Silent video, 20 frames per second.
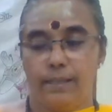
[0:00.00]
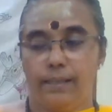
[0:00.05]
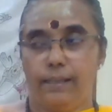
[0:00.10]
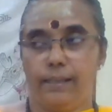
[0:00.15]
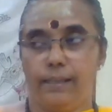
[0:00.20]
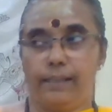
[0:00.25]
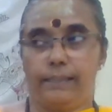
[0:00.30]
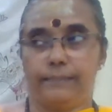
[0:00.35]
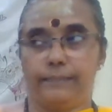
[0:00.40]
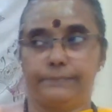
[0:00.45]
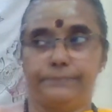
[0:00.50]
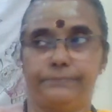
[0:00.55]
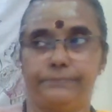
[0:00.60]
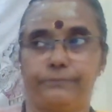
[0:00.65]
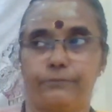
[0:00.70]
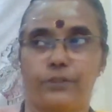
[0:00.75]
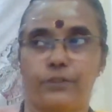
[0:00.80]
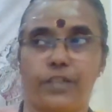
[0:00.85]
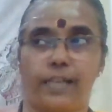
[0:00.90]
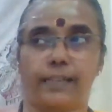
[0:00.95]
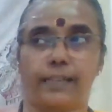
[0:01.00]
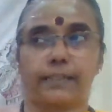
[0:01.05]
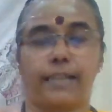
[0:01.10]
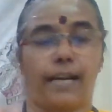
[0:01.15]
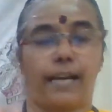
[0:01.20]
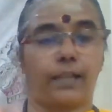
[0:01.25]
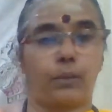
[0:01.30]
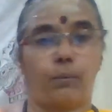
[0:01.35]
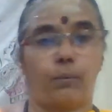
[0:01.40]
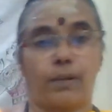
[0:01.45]
Jarat
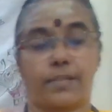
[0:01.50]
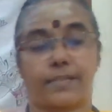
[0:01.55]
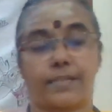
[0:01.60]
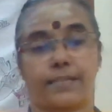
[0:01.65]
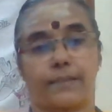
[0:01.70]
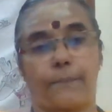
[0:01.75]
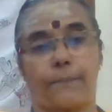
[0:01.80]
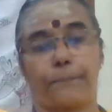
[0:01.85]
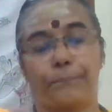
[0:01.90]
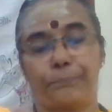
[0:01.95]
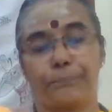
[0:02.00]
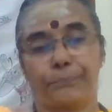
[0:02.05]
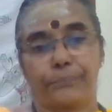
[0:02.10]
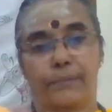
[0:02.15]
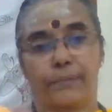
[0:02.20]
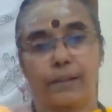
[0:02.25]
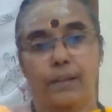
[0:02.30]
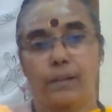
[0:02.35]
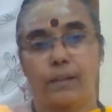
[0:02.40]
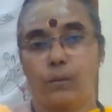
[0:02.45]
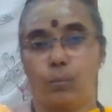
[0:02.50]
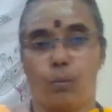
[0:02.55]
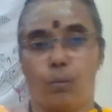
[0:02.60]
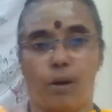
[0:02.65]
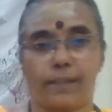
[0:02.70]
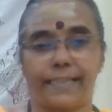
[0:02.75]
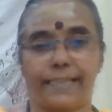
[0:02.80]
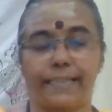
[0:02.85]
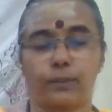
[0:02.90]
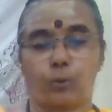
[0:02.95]
Karu was
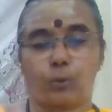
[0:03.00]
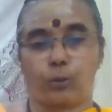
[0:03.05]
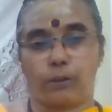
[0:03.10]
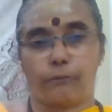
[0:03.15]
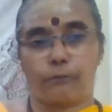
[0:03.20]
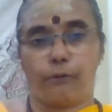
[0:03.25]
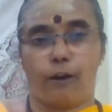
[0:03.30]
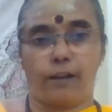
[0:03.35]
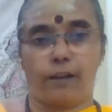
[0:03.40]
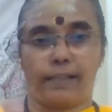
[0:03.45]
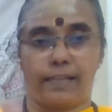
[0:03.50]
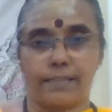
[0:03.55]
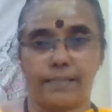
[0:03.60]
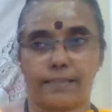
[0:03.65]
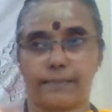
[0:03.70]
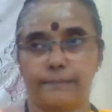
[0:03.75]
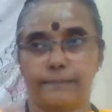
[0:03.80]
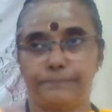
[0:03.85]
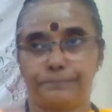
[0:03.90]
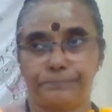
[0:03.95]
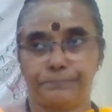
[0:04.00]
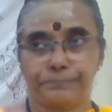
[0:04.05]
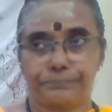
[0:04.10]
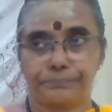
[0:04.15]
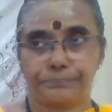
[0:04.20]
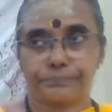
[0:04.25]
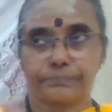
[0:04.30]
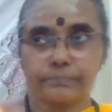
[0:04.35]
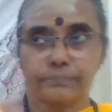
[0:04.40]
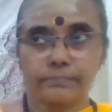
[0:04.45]
walking through the forest.
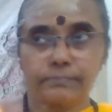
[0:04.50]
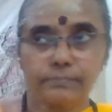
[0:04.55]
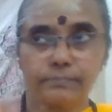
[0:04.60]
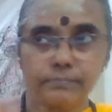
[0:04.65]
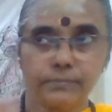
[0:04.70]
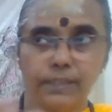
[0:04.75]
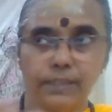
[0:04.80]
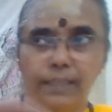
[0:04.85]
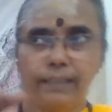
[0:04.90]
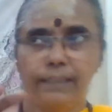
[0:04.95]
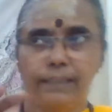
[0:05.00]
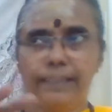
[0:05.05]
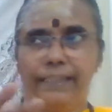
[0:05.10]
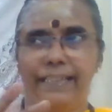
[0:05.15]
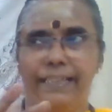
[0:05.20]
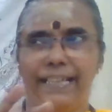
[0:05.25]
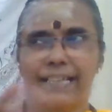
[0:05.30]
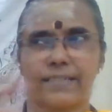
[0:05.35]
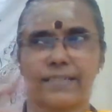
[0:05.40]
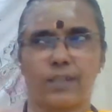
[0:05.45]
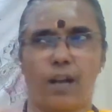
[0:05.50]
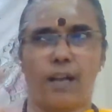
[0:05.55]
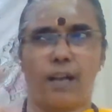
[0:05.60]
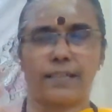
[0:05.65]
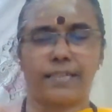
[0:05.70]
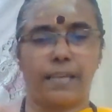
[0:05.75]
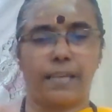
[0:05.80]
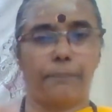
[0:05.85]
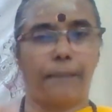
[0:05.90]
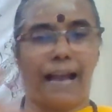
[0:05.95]
He saw
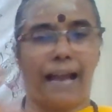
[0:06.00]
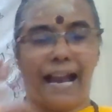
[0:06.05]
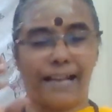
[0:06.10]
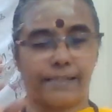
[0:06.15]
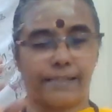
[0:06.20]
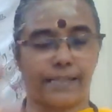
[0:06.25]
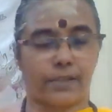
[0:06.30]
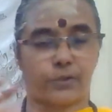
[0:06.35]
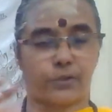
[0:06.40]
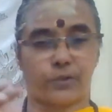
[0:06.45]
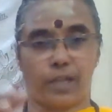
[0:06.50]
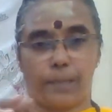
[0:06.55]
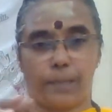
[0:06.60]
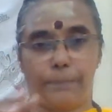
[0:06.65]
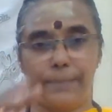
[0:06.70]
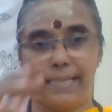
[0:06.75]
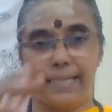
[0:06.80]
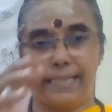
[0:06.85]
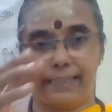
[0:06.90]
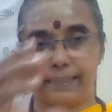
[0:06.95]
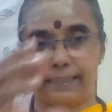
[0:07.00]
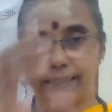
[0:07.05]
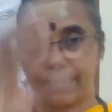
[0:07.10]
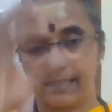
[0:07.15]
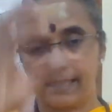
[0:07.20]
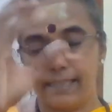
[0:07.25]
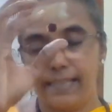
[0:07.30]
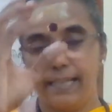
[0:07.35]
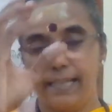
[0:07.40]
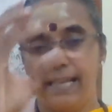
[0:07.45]
some ancestral beings
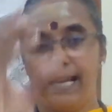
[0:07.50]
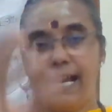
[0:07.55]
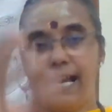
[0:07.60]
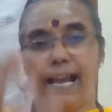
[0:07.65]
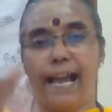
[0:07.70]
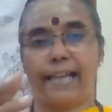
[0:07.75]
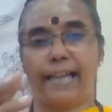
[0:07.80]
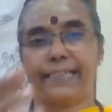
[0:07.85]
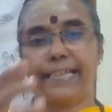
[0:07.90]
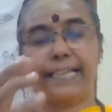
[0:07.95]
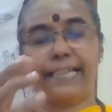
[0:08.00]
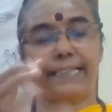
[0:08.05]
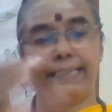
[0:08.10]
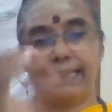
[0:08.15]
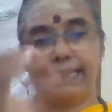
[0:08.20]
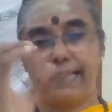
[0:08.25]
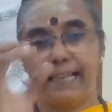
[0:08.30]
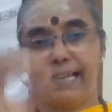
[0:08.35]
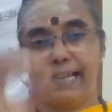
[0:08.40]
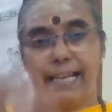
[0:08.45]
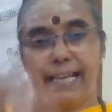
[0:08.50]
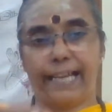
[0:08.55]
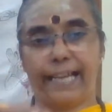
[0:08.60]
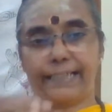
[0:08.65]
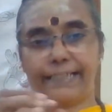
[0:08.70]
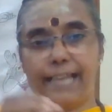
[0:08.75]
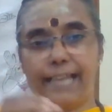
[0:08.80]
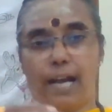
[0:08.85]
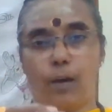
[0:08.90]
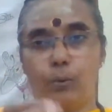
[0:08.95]
hanging
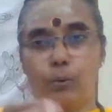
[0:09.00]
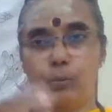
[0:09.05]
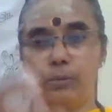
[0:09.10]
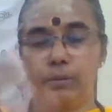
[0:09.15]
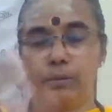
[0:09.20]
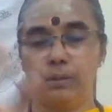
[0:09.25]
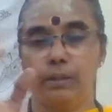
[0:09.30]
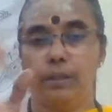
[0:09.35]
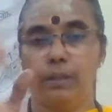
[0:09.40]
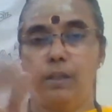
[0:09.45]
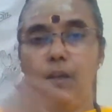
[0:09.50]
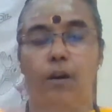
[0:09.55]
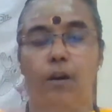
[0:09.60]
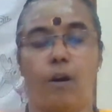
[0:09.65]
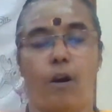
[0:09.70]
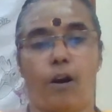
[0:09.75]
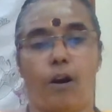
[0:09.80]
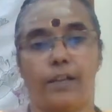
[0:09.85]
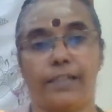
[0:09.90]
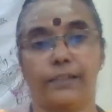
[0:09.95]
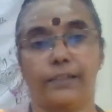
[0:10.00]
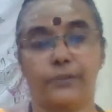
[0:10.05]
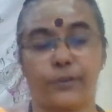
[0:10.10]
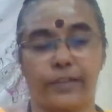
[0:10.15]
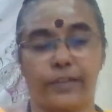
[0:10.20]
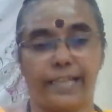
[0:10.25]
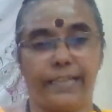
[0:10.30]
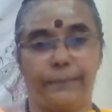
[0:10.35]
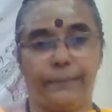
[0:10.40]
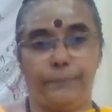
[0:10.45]
head down on a
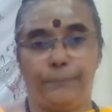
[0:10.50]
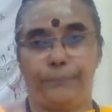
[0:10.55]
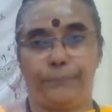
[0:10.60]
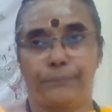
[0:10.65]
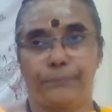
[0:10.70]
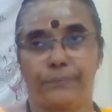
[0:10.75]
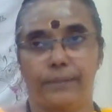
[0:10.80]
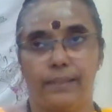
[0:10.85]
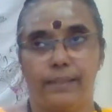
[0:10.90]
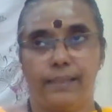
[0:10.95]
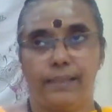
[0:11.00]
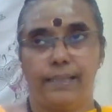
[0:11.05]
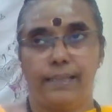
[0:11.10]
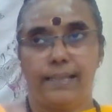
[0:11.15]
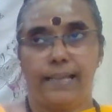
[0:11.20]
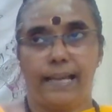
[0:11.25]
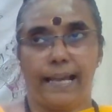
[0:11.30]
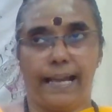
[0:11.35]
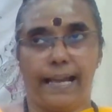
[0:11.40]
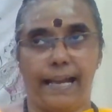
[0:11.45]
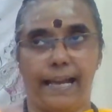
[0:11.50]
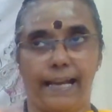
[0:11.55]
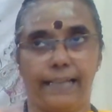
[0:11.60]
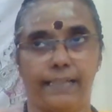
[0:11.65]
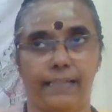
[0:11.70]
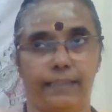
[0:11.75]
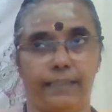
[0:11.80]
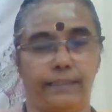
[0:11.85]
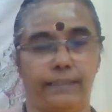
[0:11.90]
tree, and